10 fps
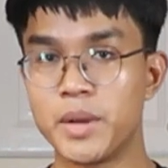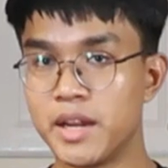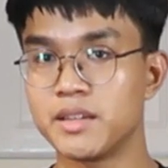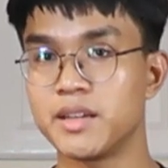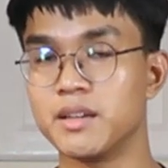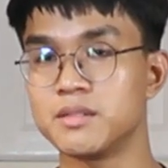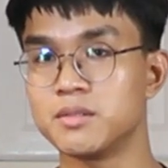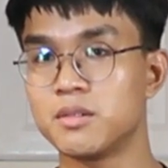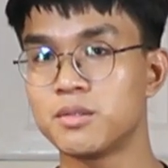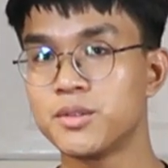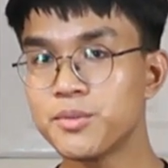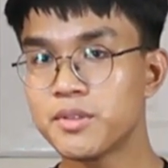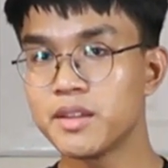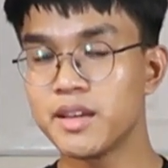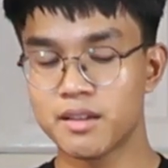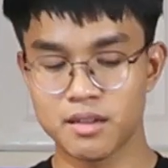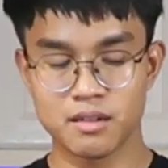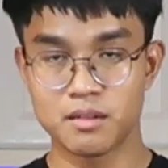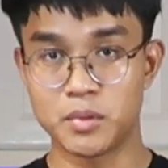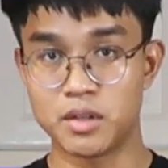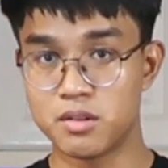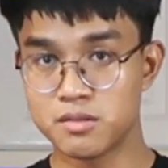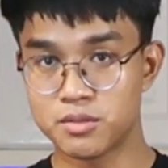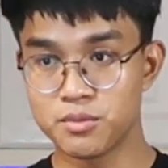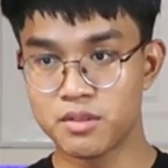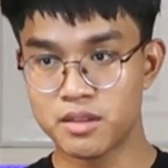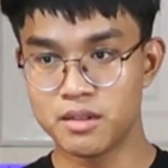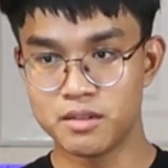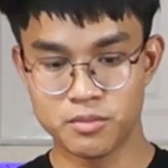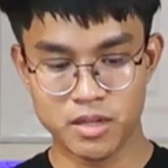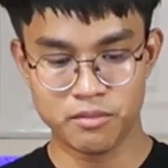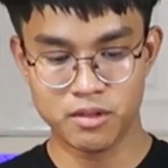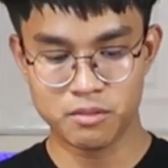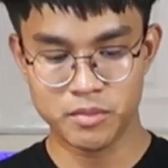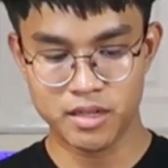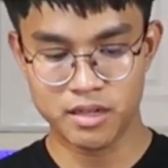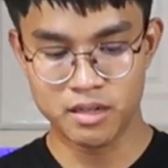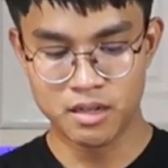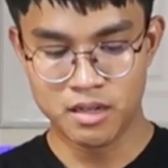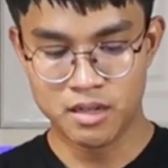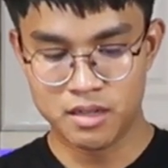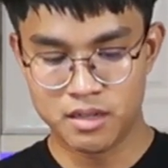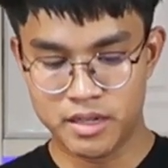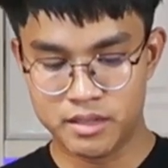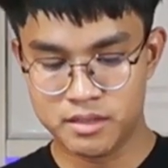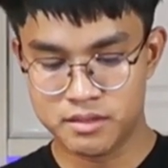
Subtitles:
pancakes, not too thick, but not too thin as well. We need to make it like